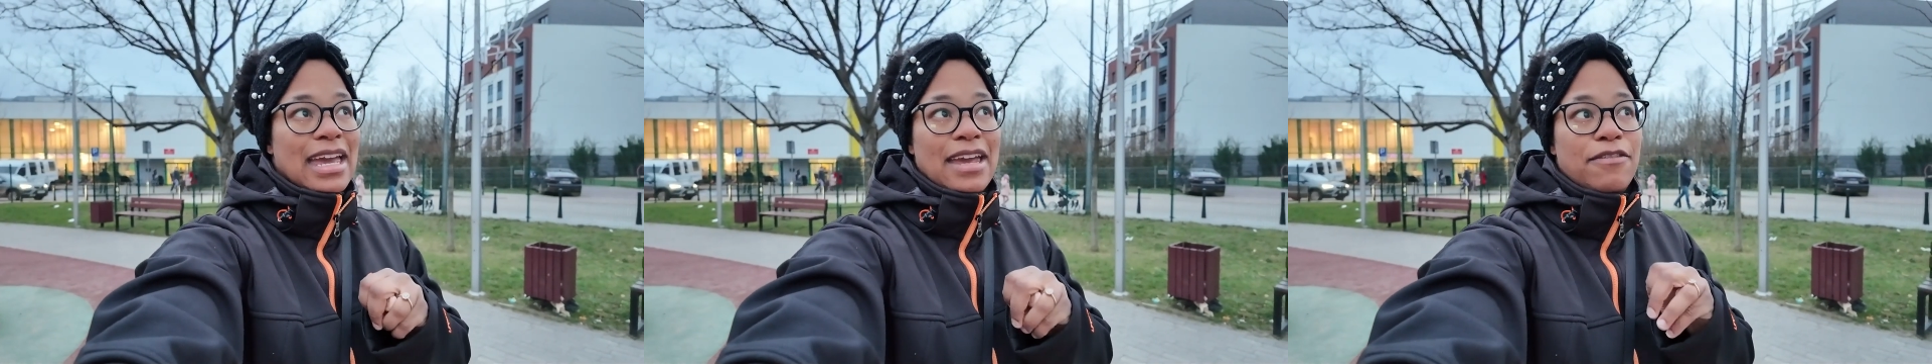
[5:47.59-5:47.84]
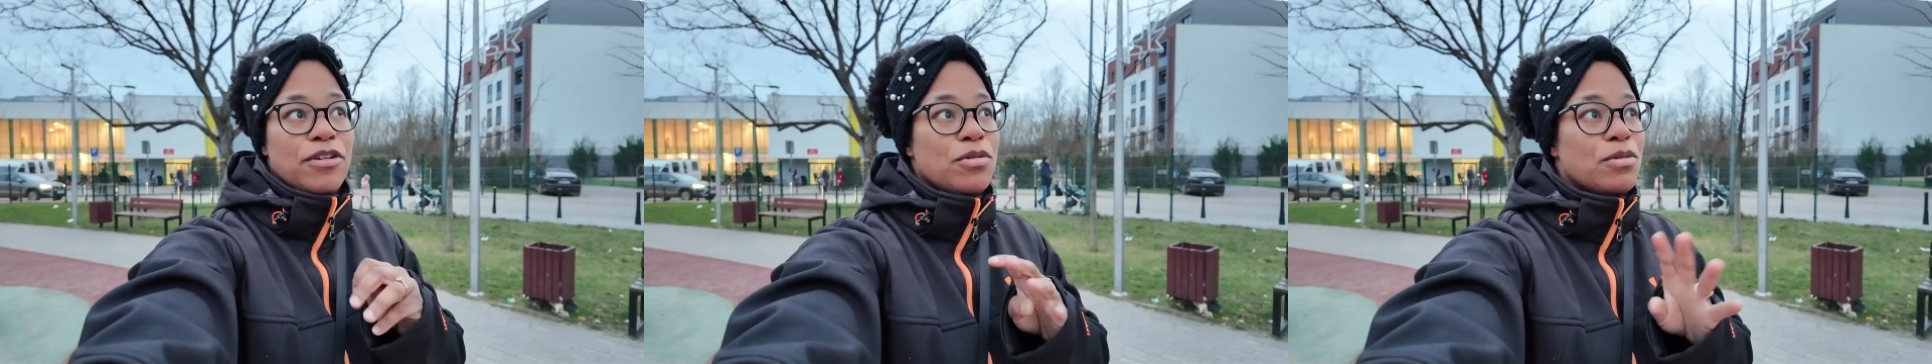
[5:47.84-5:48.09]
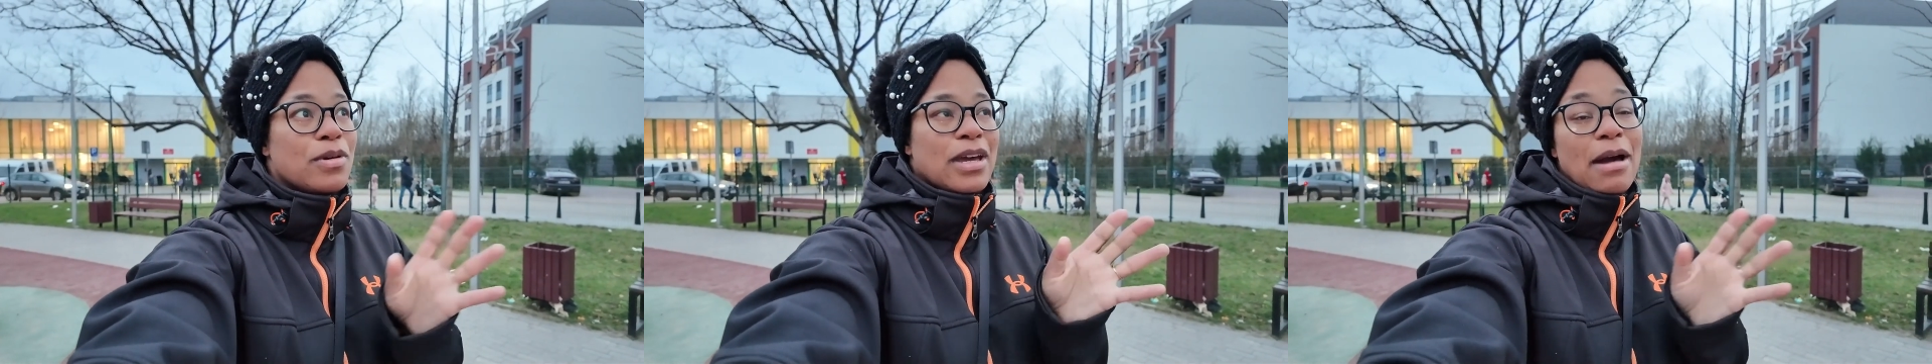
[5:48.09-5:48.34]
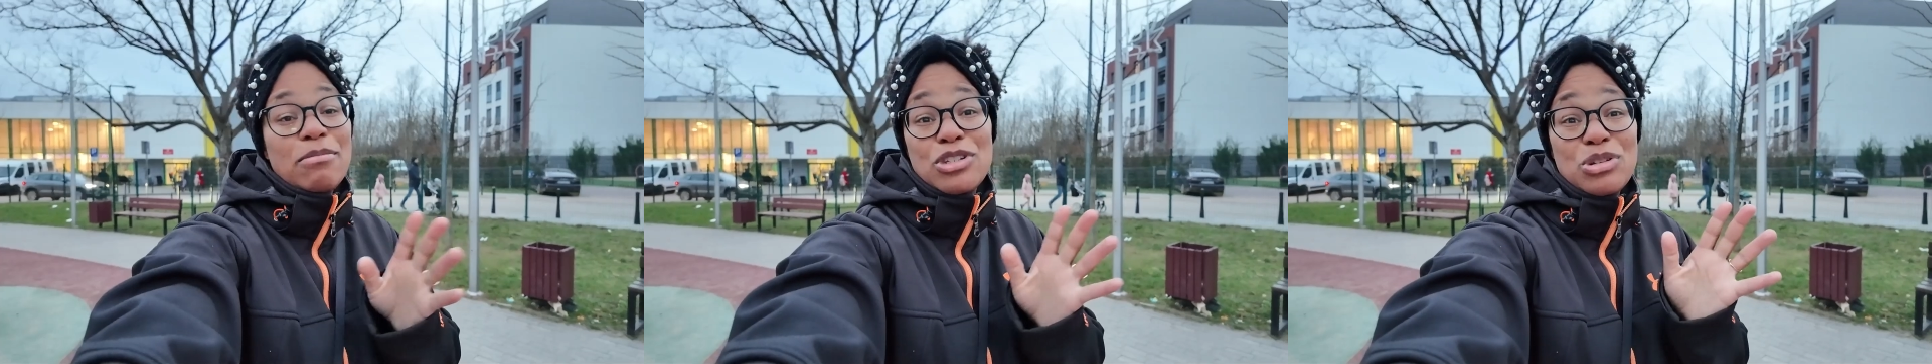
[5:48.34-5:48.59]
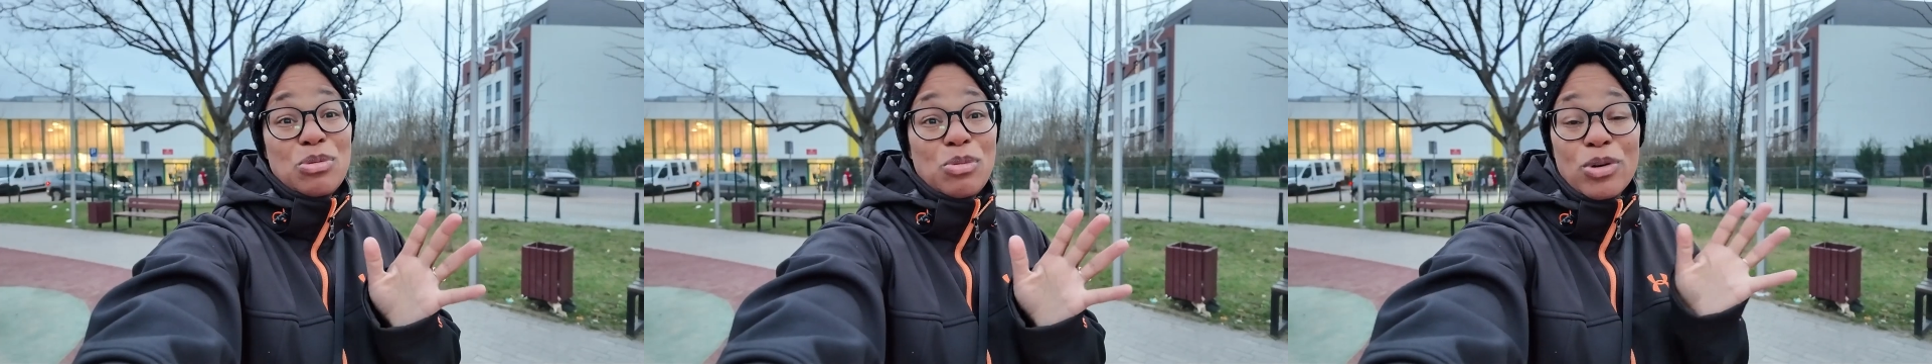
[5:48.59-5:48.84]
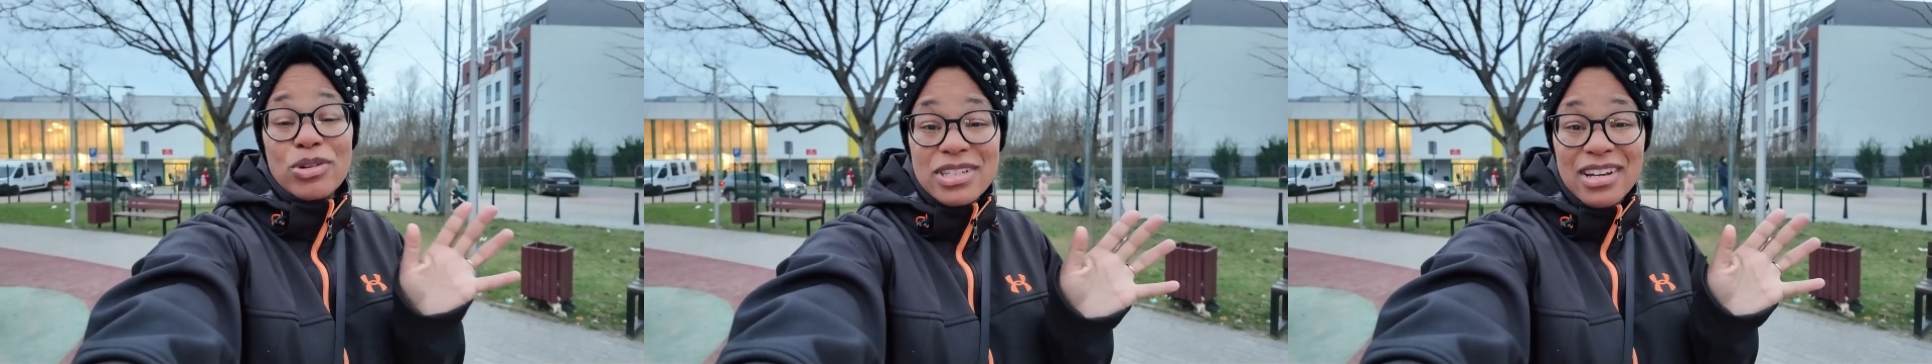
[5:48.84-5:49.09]
If you come to
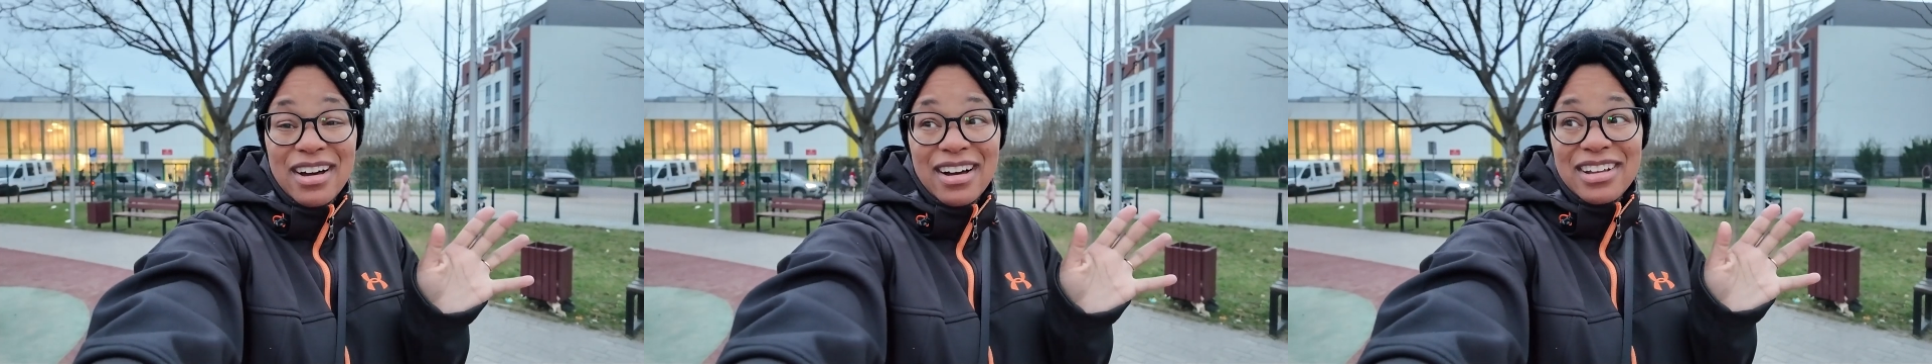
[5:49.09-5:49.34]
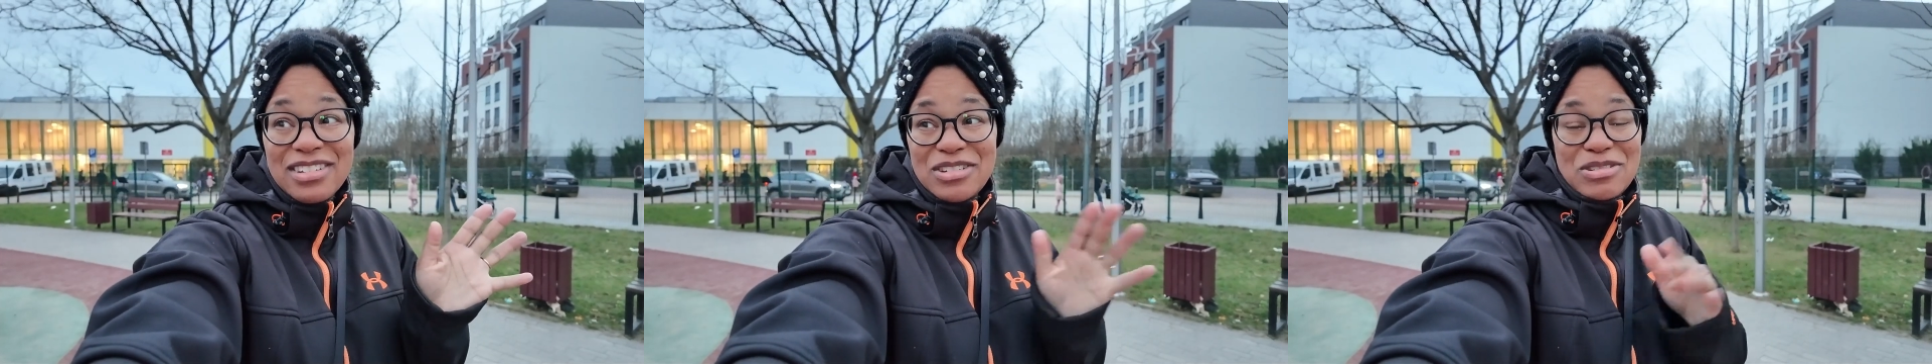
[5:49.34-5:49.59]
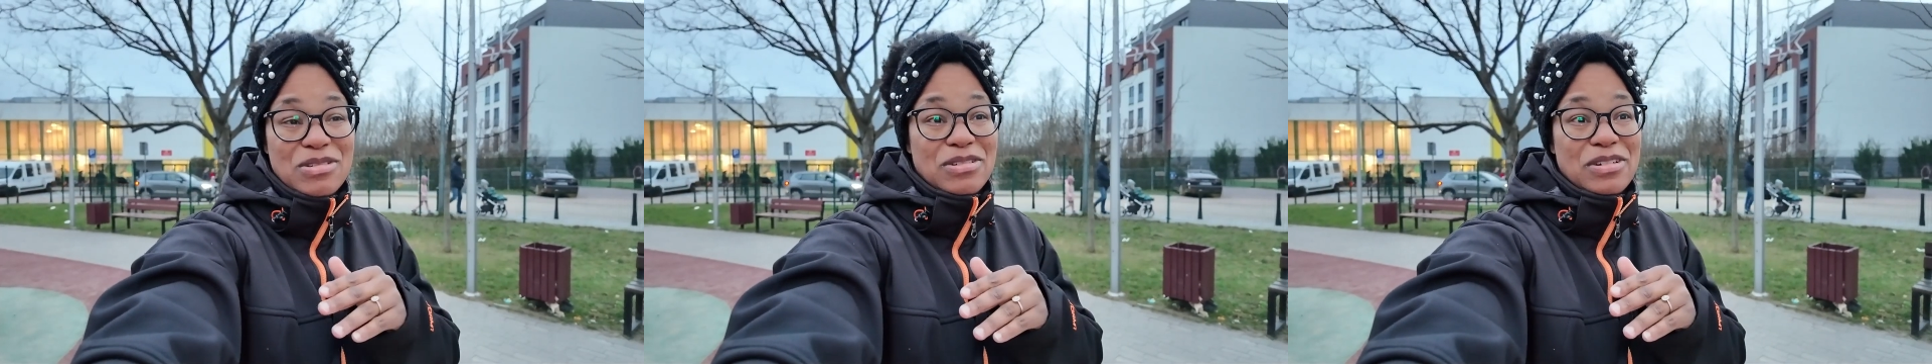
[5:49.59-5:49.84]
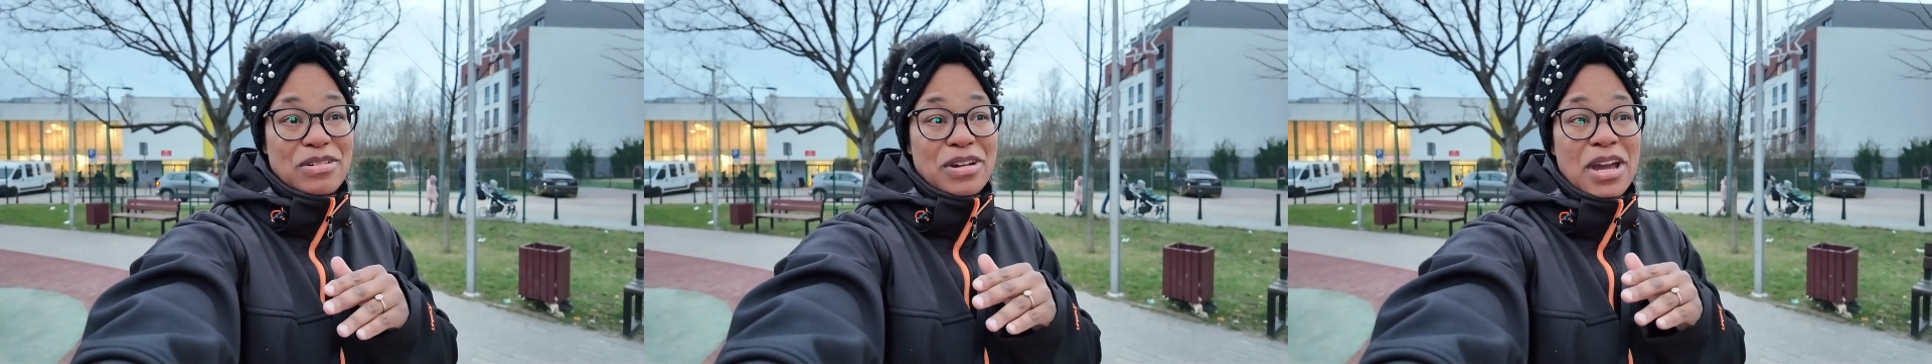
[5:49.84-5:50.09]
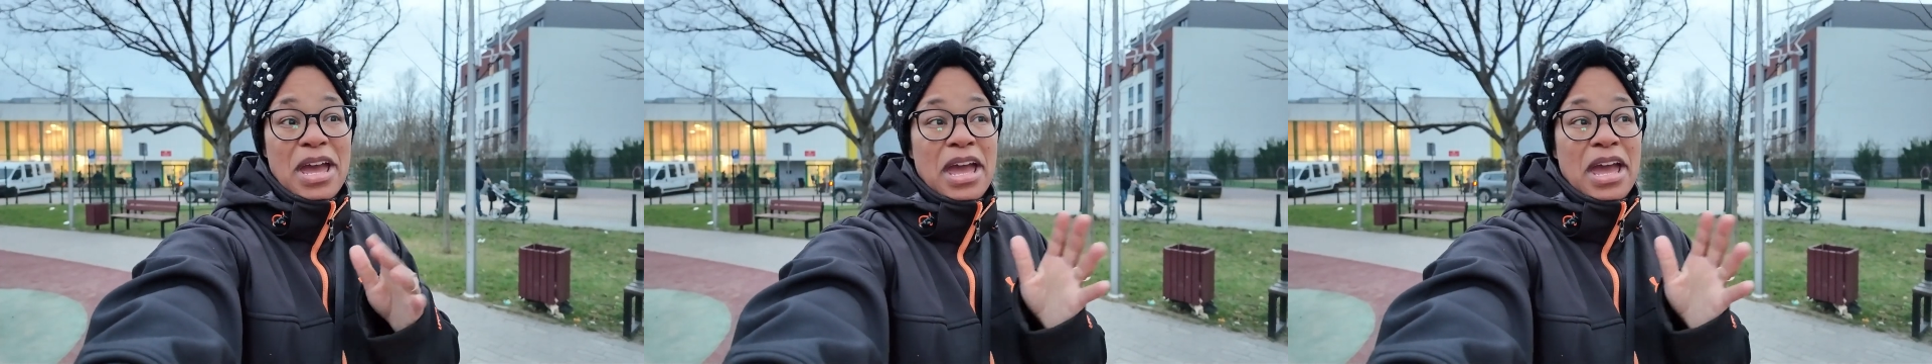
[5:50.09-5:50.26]
Warsaw and you